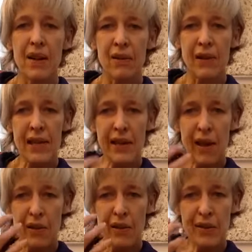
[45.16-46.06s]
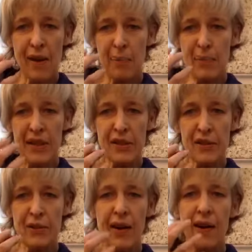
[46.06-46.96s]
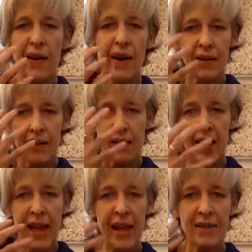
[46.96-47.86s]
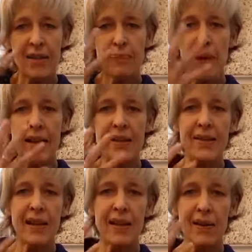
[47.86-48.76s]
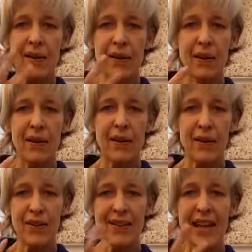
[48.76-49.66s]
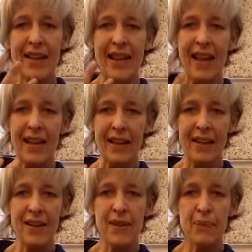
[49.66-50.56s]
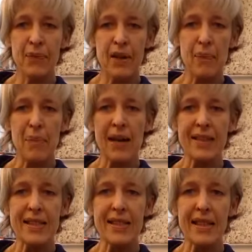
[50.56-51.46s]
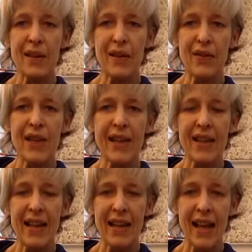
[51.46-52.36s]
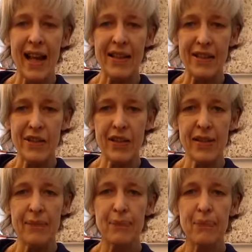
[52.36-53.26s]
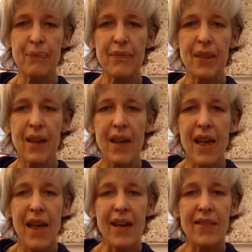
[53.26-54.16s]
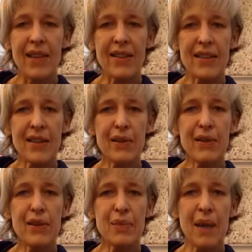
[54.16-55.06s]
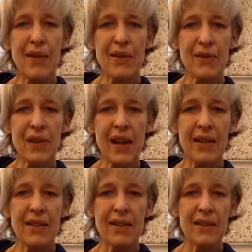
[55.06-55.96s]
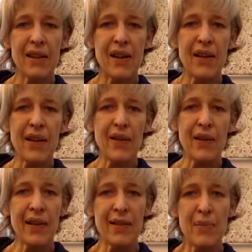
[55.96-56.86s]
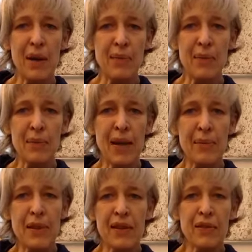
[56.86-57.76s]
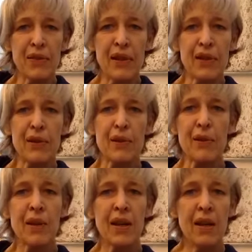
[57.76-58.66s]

really goes up into our headspace and our, our thinking capacity, our thinking energy. And there's a huge amount of that going on at the moment, maybe for you